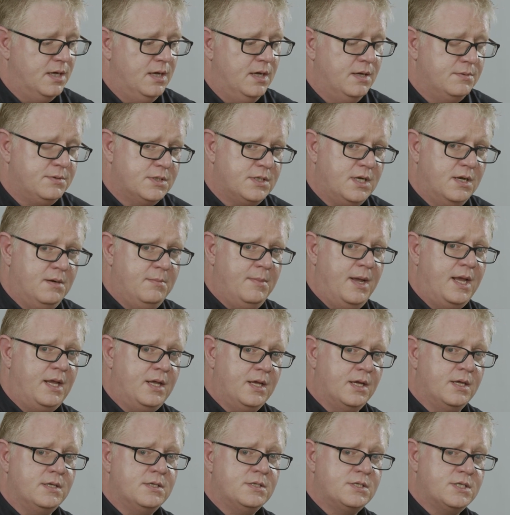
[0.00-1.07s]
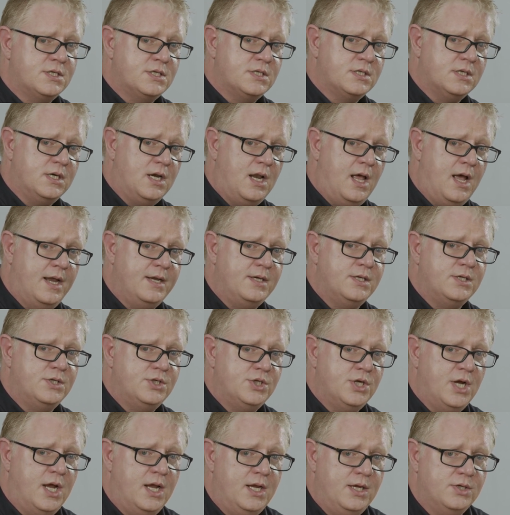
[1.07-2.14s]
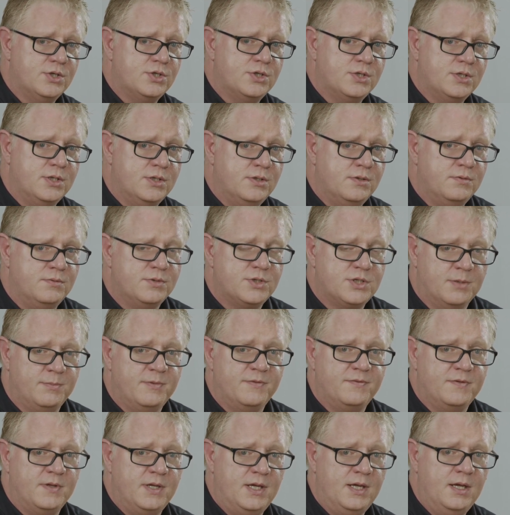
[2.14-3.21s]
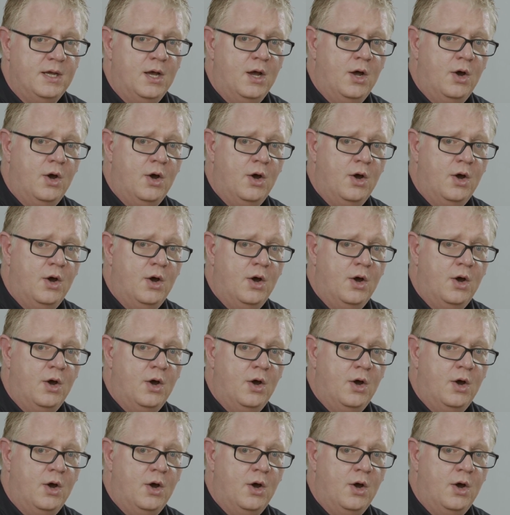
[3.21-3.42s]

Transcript: I'm just going to make a slight change to some of the